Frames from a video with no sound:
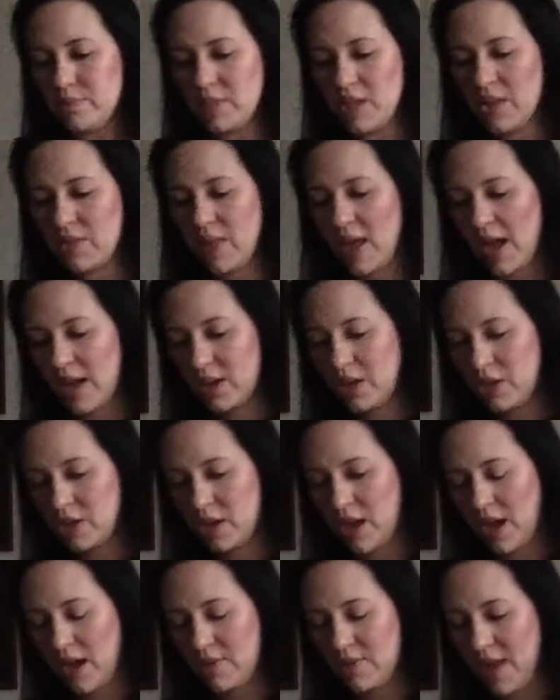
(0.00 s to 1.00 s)
that could
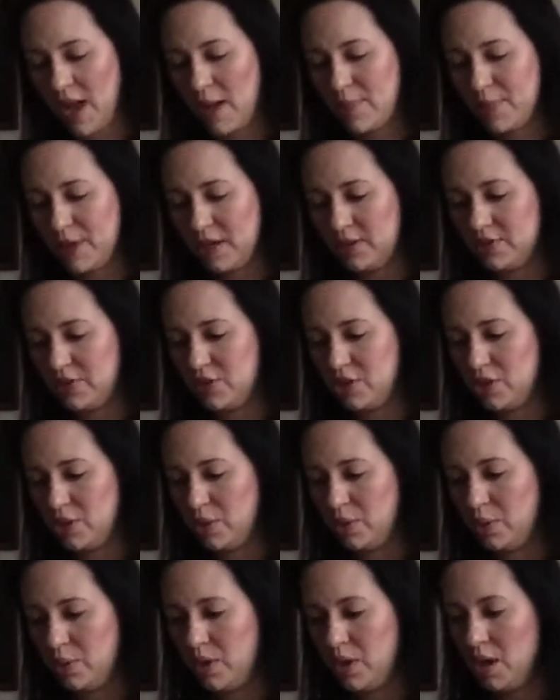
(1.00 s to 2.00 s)
have happened
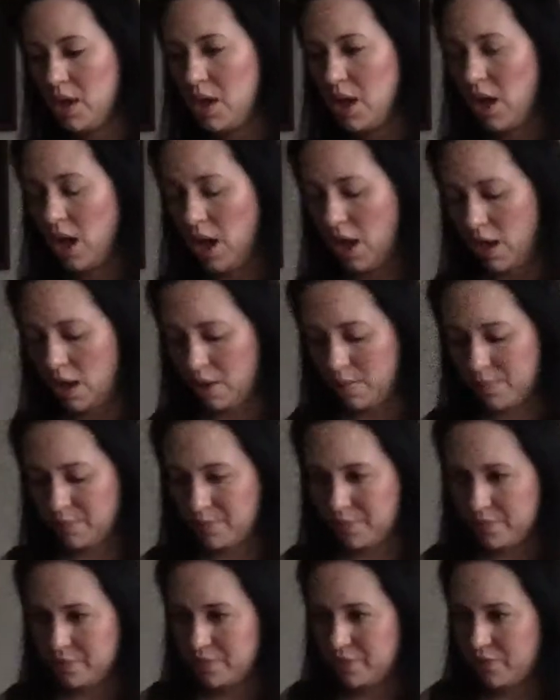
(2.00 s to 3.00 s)
too,
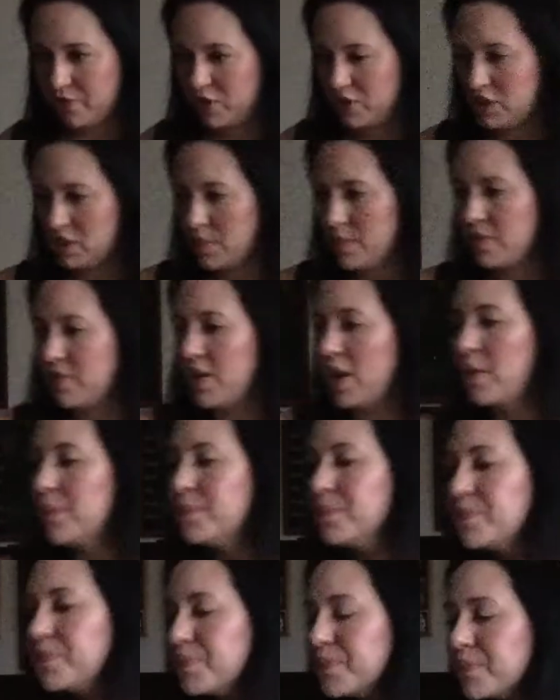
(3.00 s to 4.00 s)
for some of you.
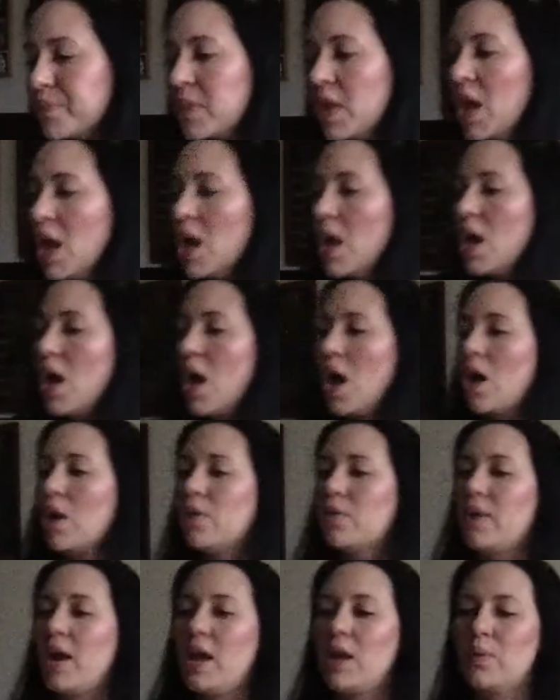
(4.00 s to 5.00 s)
All
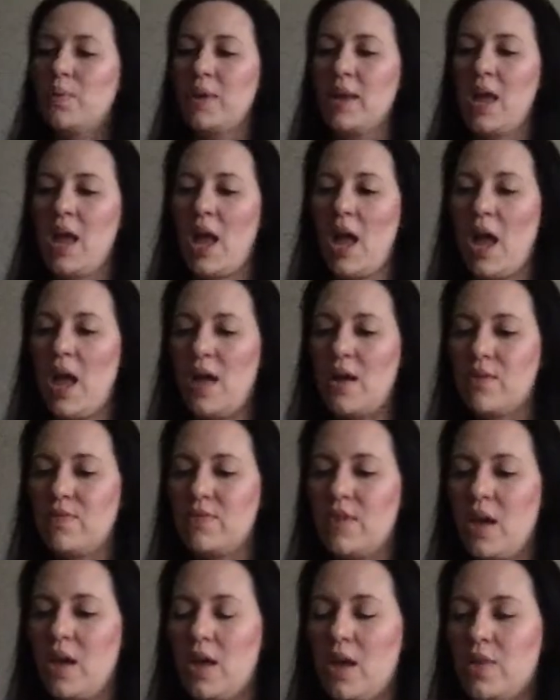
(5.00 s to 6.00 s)
right, we have
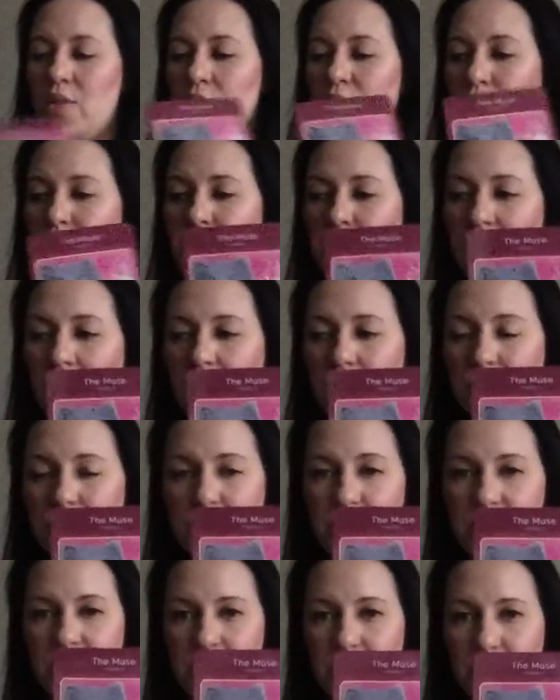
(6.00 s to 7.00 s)
the
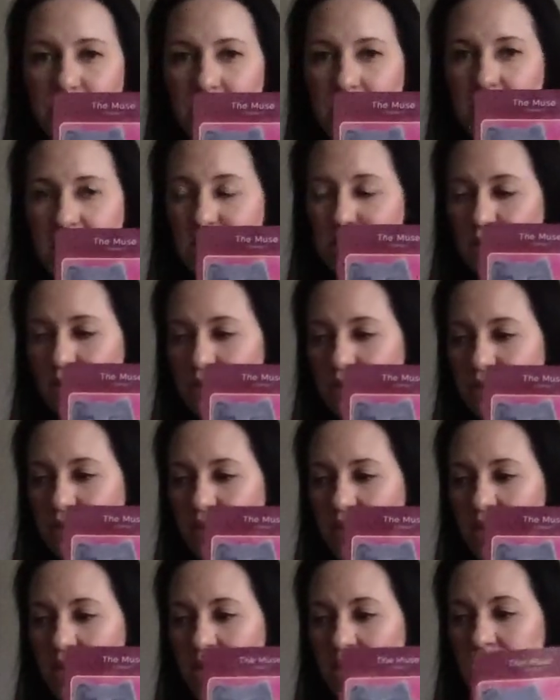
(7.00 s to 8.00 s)
Muse symbolized by
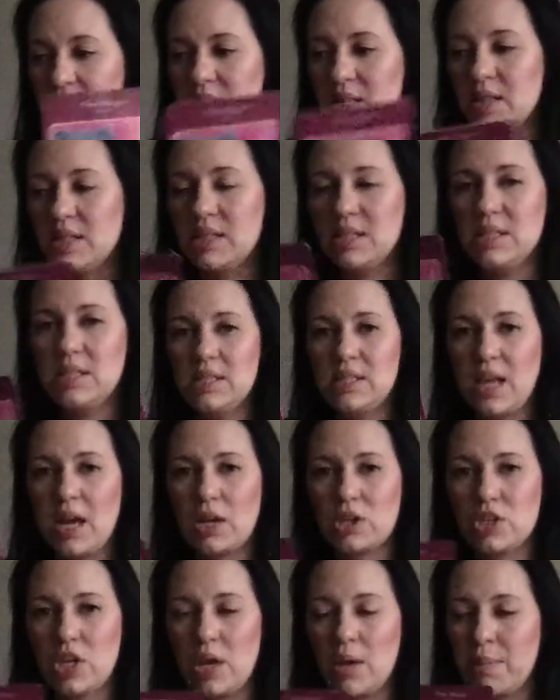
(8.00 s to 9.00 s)
Venus, and this
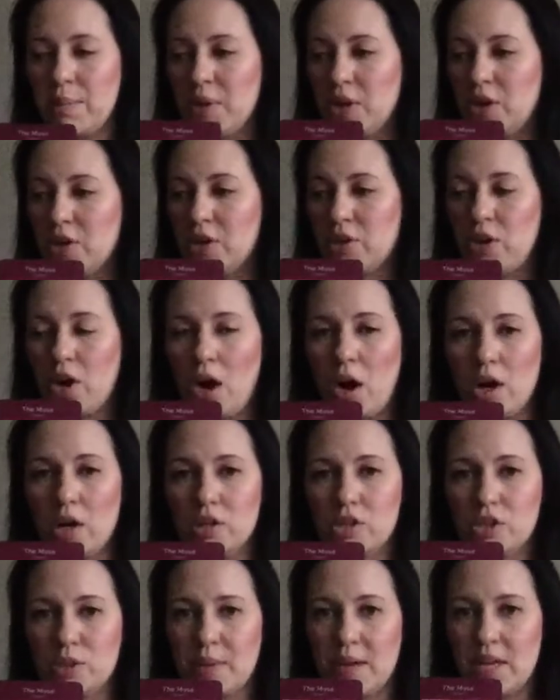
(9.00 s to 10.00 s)
actually a mirrored
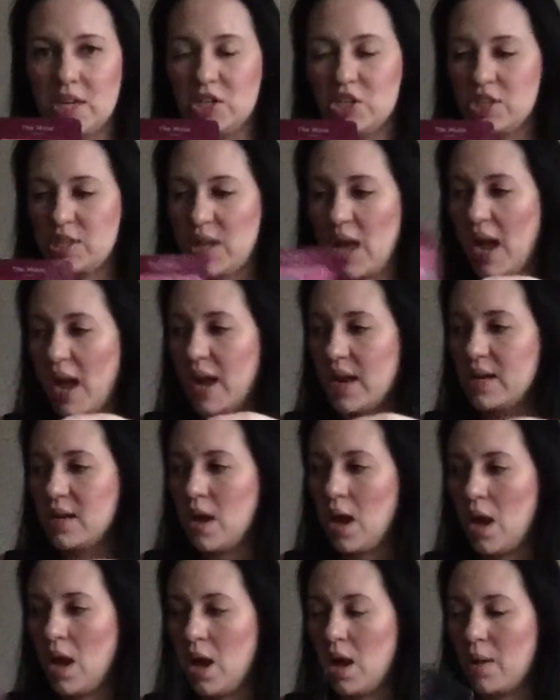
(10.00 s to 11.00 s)
card, so each side,
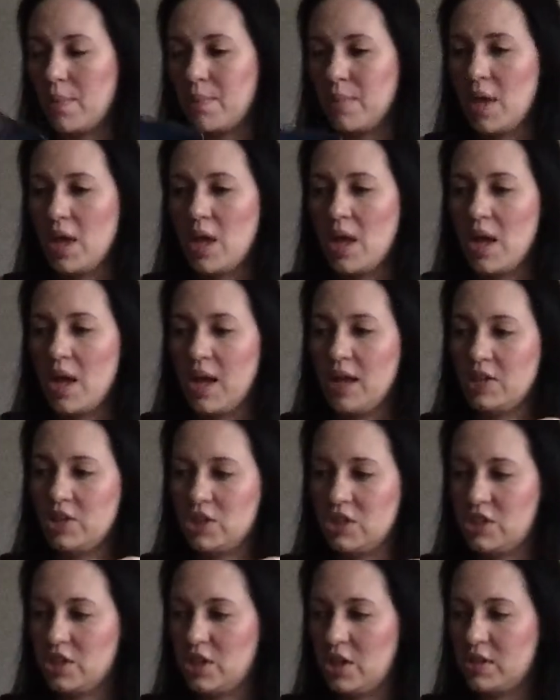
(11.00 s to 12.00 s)
it
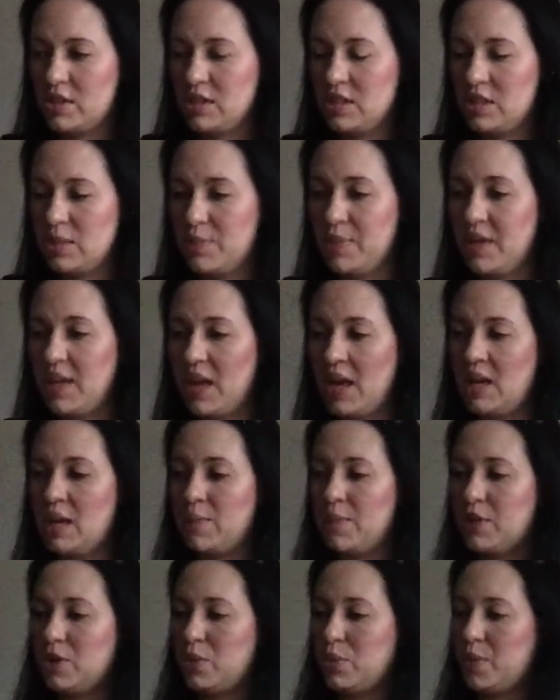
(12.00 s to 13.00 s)
just starts at the beginning,
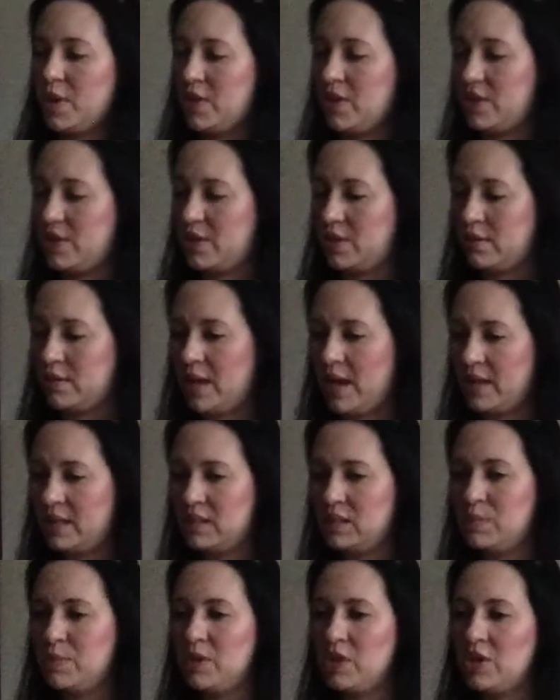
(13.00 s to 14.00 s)
but the way that the lines
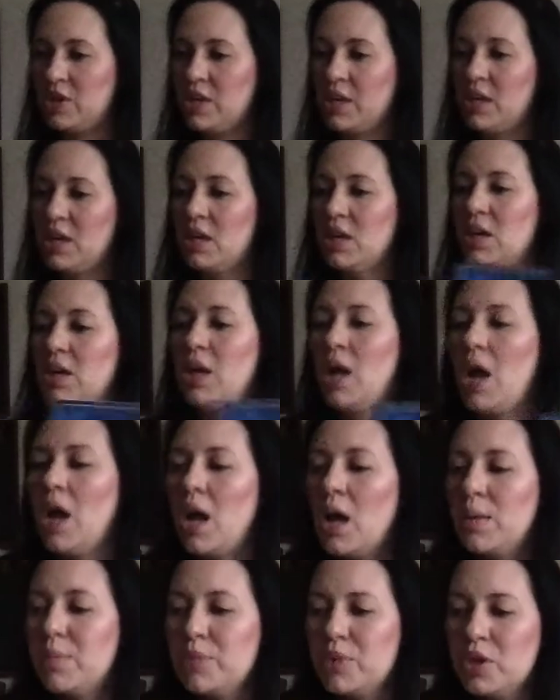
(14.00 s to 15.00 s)
mirror here,
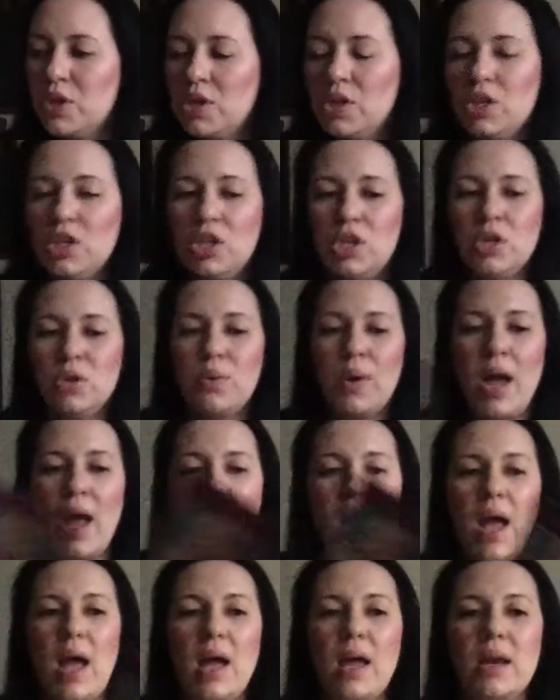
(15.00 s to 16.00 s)
you
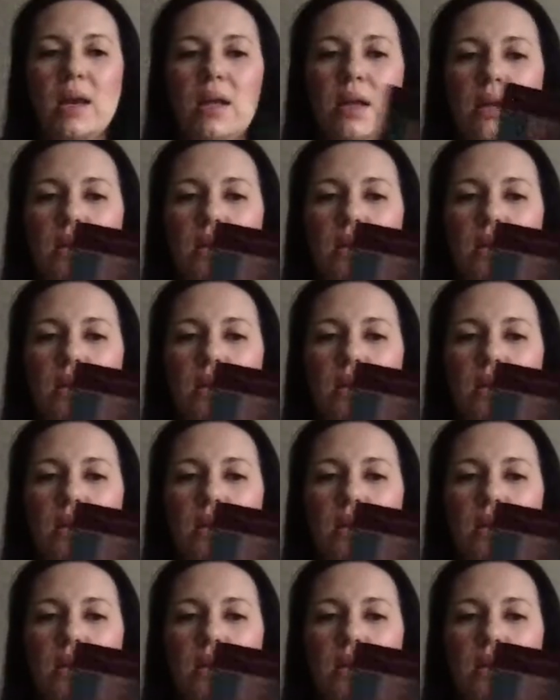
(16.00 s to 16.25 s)
had,